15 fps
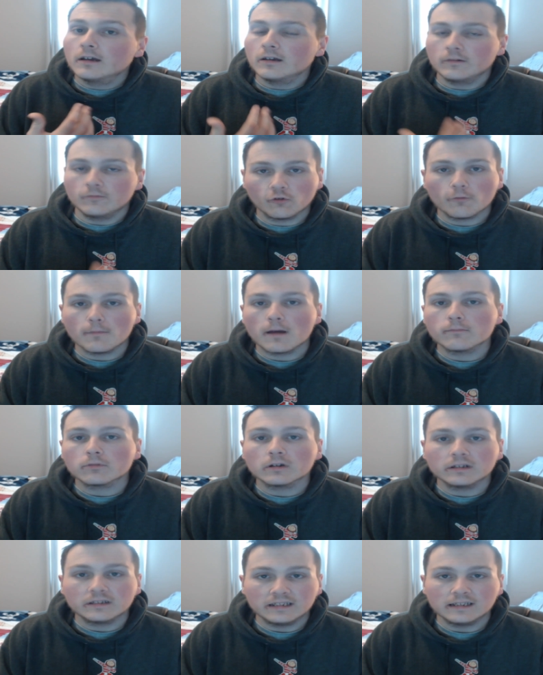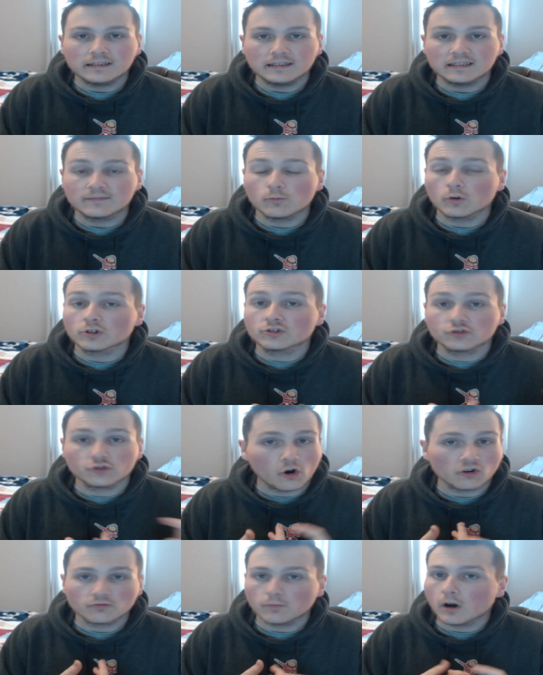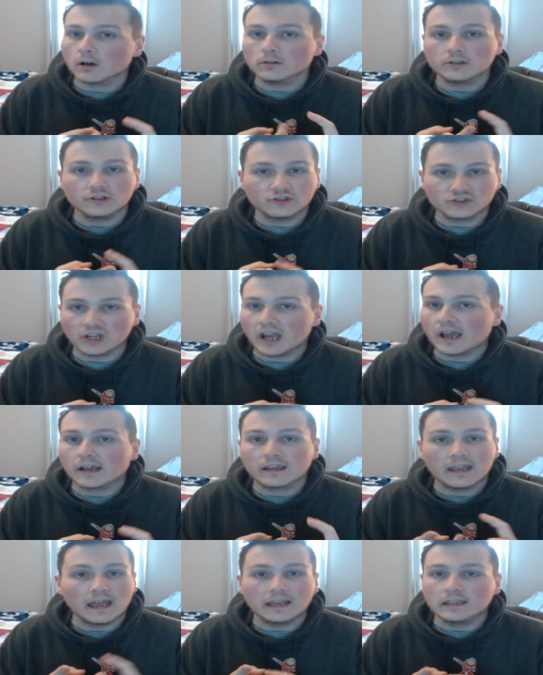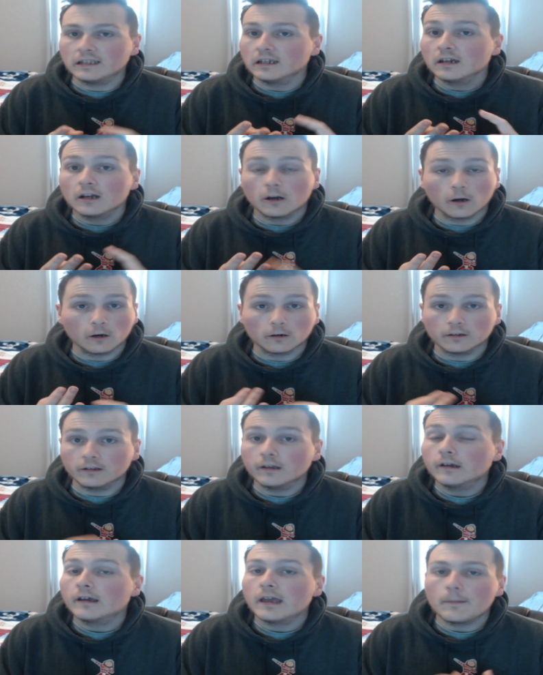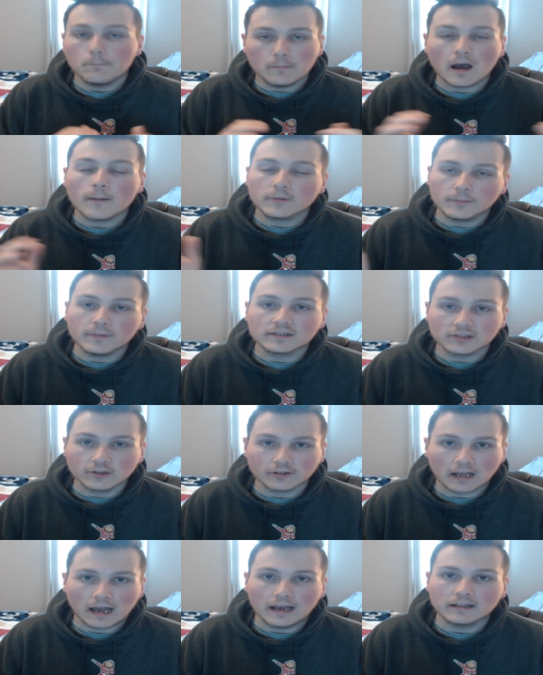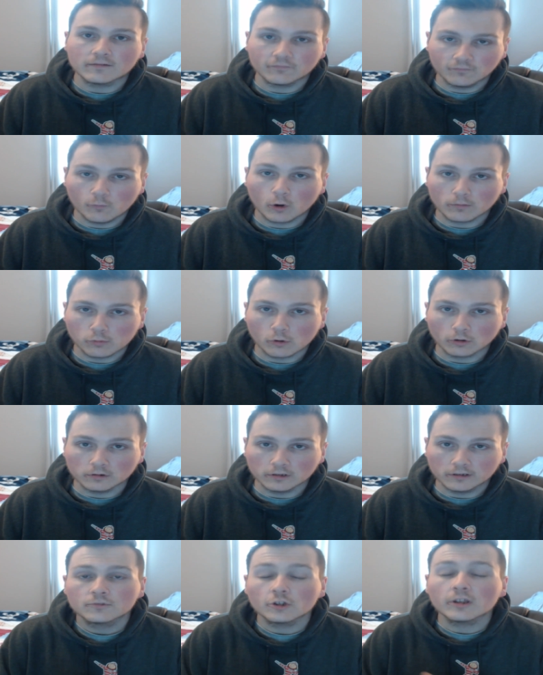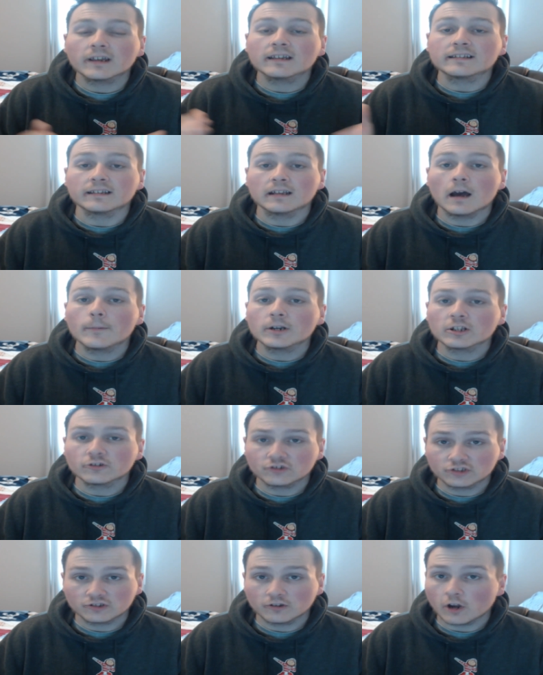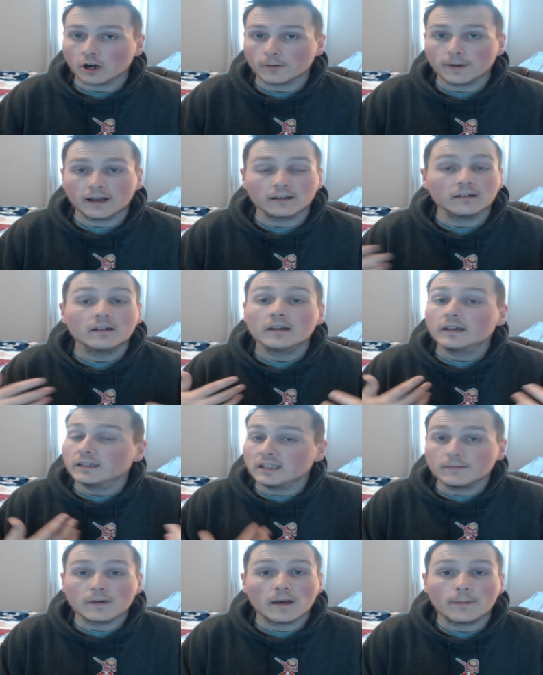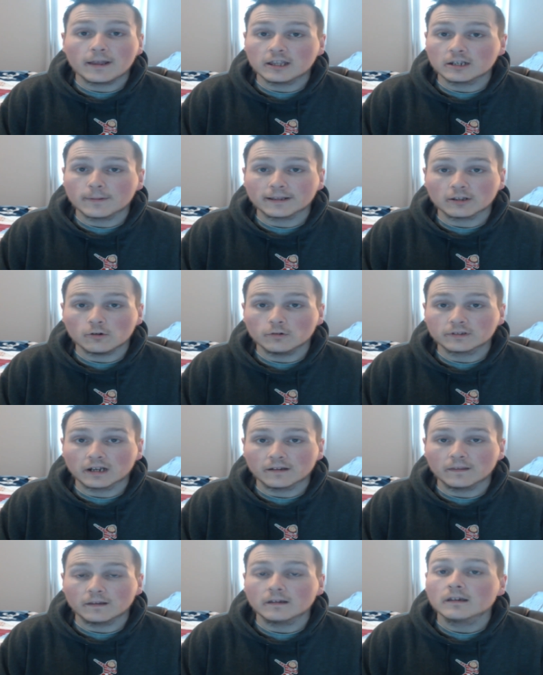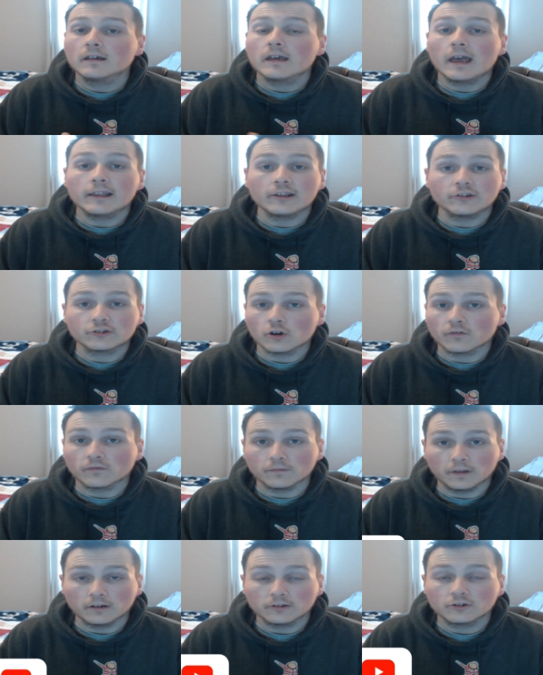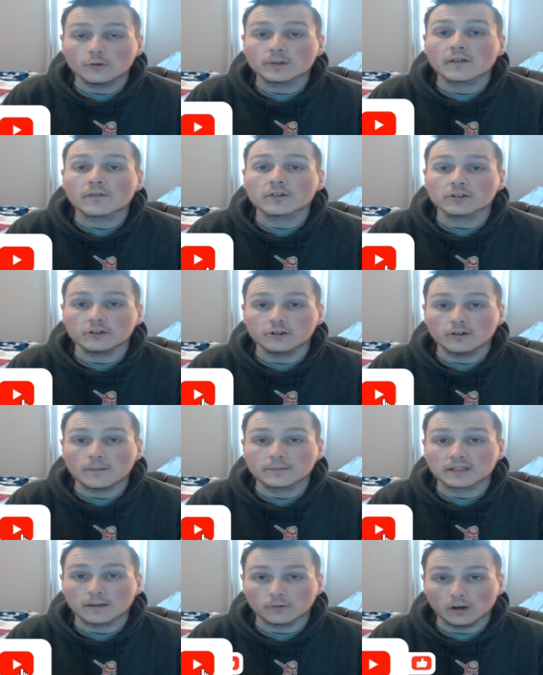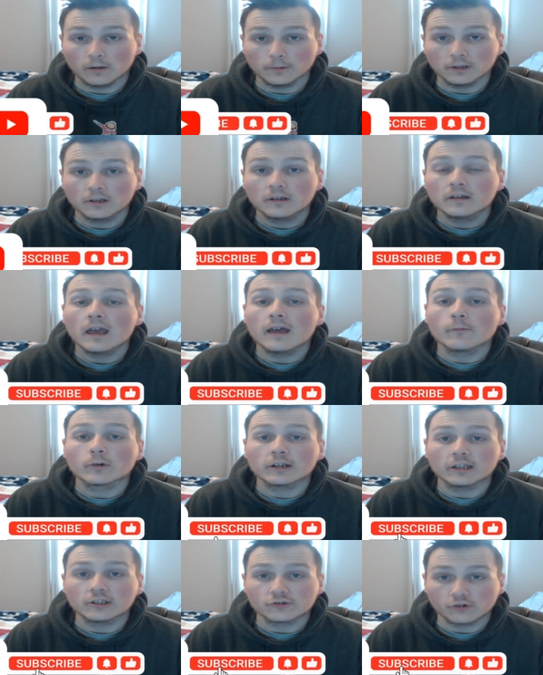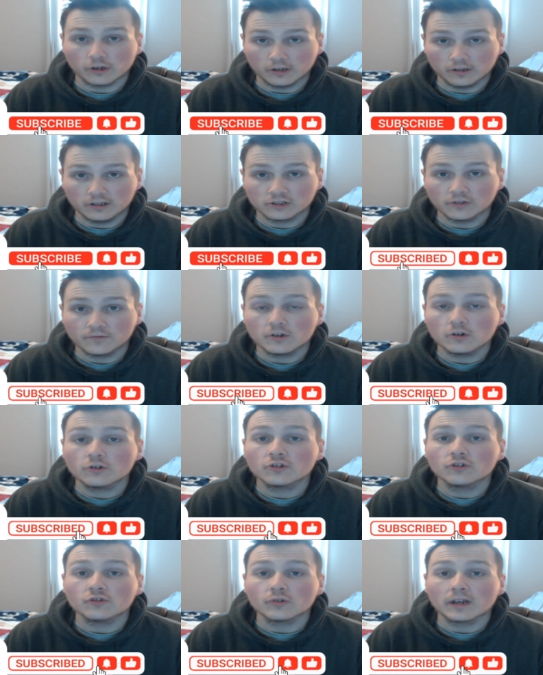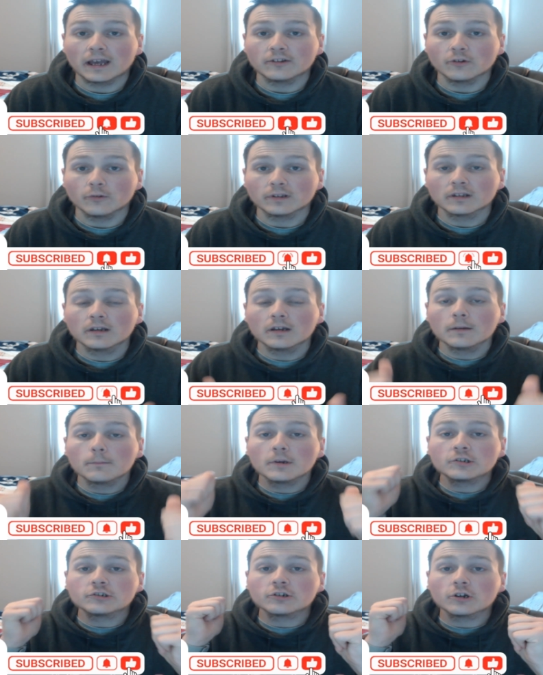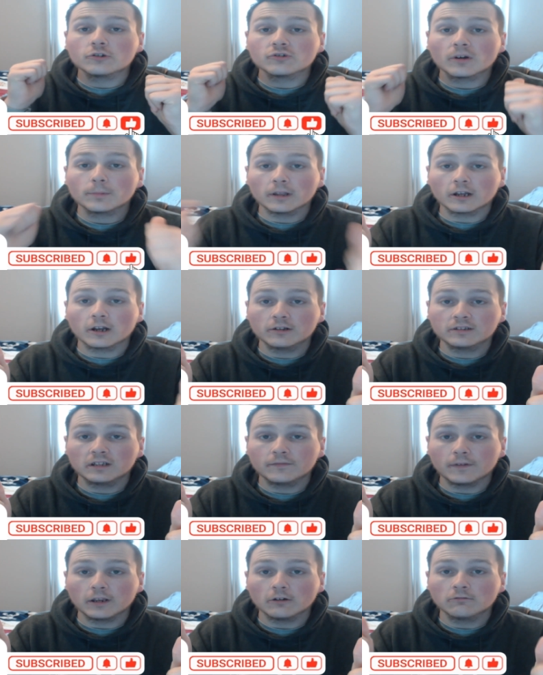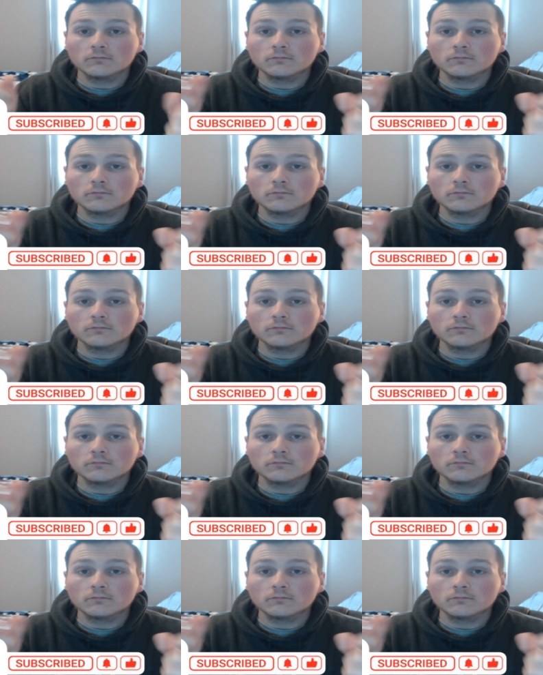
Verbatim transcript: remembering TNT Sports, Charles Barkley, Shaq, Kenny, Ernie. I'm going to miss those guys more importantly. So like I said, I'm going to just talk about it, give my opinion about the whole entire thing, and then just go from there. So without further ado, I'm going to stop rambling, and we're going to get straight into this. So if you're going to enjoy, as always, make sure you go and drop a like on today's video.